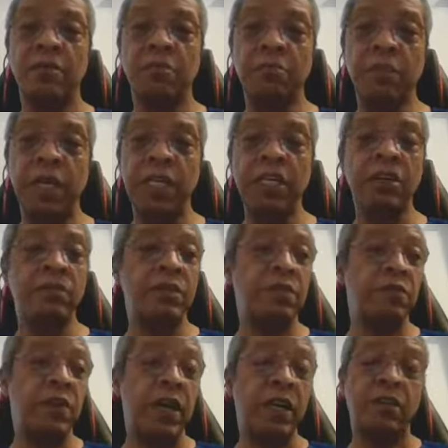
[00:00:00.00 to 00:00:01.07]
Many of the
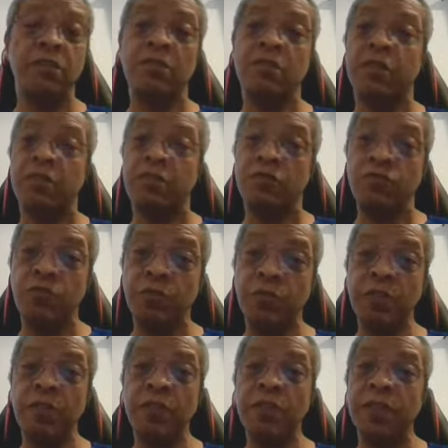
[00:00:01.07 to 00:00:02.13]
factors that
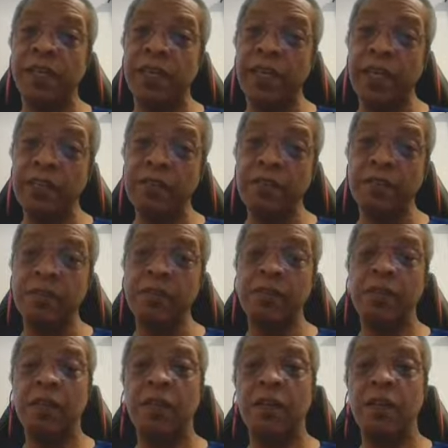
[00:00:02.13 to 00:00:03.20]
contribute to cancer
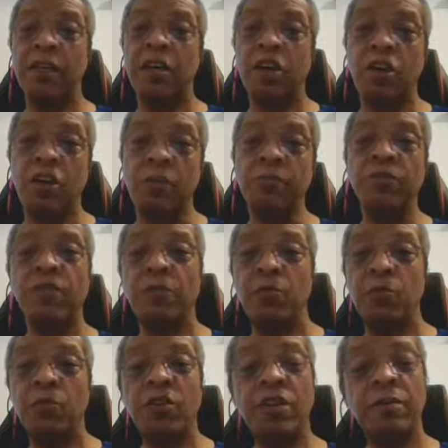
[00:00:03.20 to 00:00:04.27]
comes
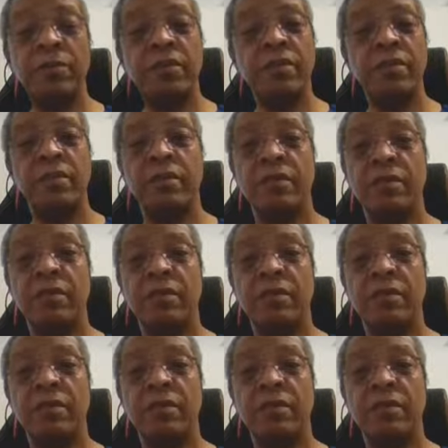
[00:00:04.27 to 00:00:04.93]
from worms.